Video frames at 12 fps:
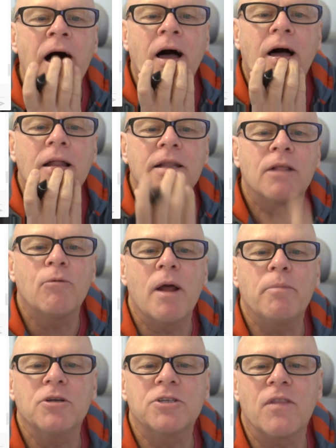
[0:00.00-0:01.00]
Uh, Little
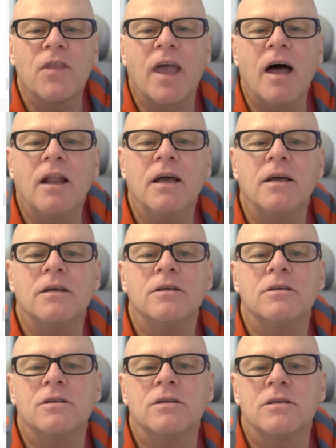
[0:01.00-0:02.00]
Ray Blue said, the color
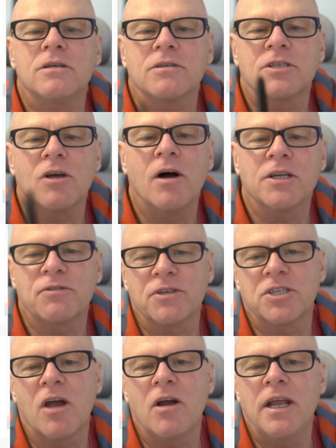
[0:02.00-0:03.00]
science
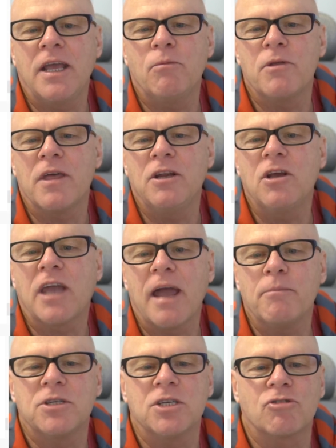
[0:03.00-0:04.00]
for Sony with their new
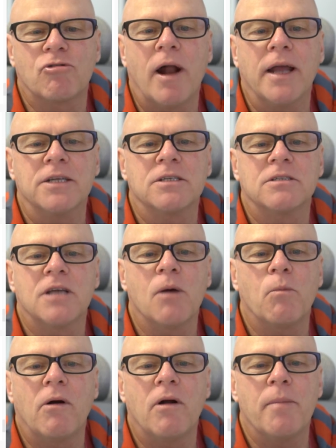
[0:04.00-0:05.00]
cameras is great.
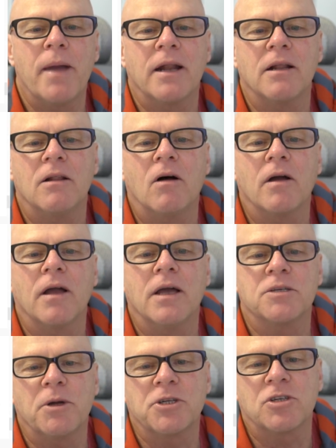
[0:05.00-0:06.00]
Don't worry about it like
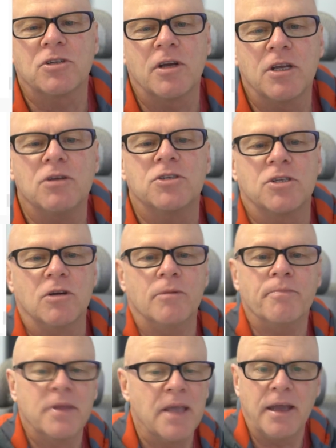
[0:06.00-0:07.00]
as much as I used
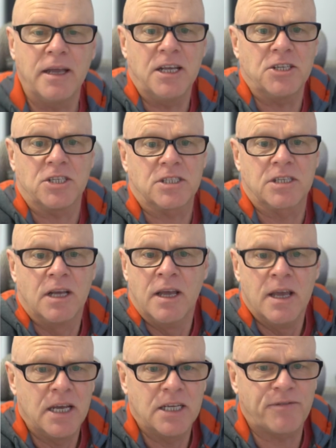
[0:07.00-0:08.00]
to. Yeah, it is. It's,
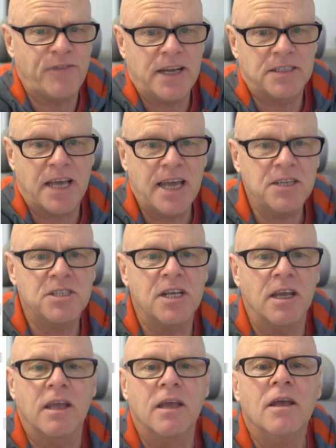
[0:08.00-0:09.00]
it's
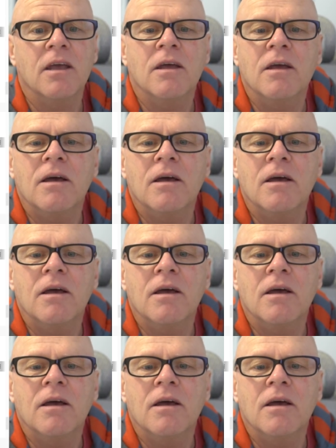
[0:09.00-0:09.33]
fantastic.